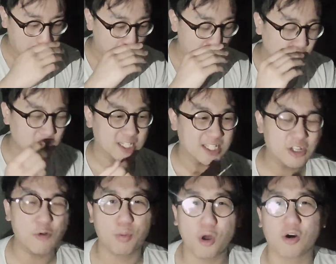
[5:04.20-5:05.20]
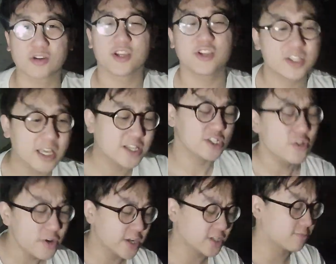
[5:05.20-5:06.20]
My nose is still blocked. Are you
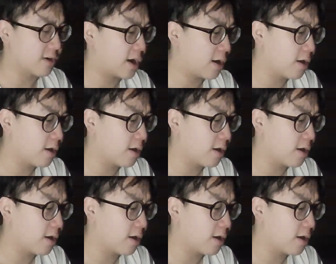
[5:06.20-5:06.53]
serious, man?